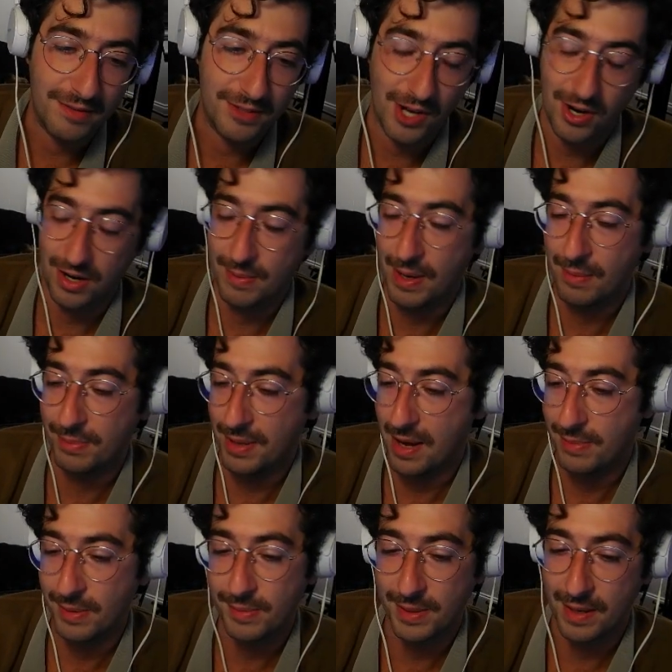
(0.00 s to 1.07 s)
talk about blah
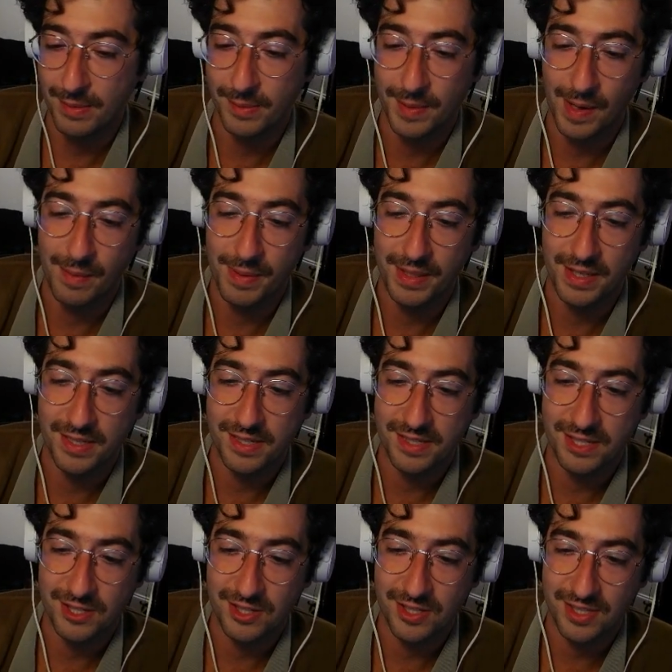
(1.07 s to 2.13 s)
blah blah blah blah, because it's
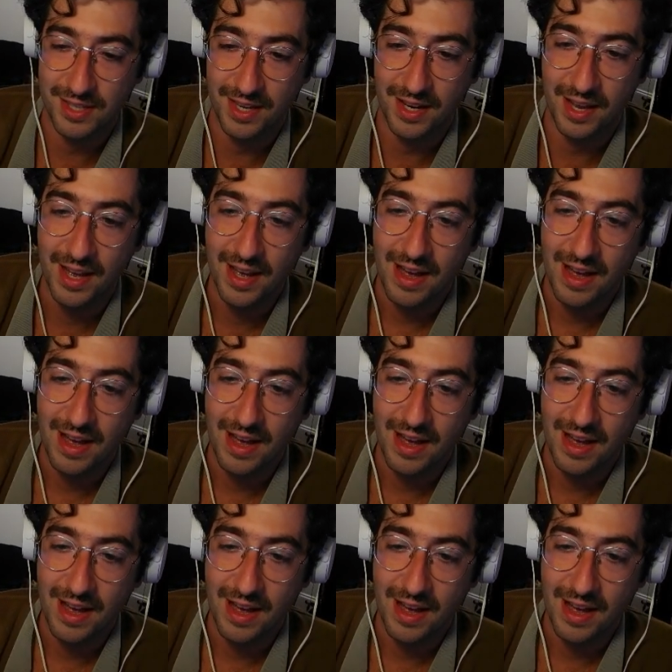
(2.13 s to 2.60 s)
just like